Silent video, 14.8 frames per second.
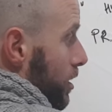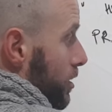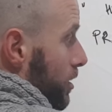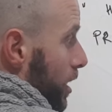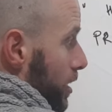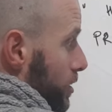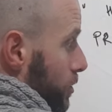
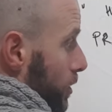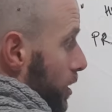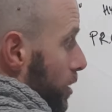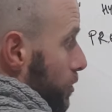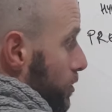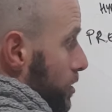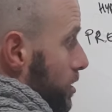that's when
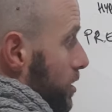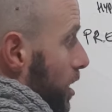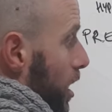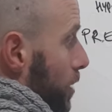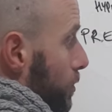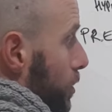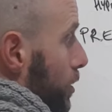I would
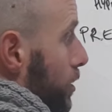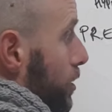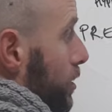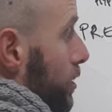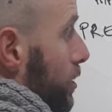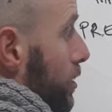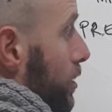stop.
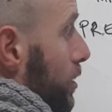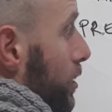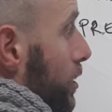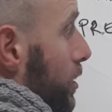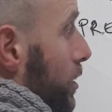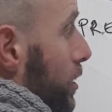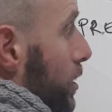
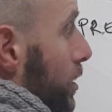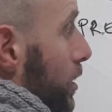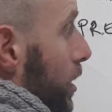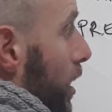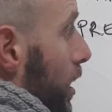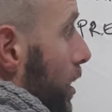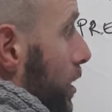
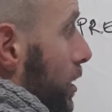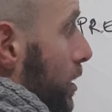Yeah.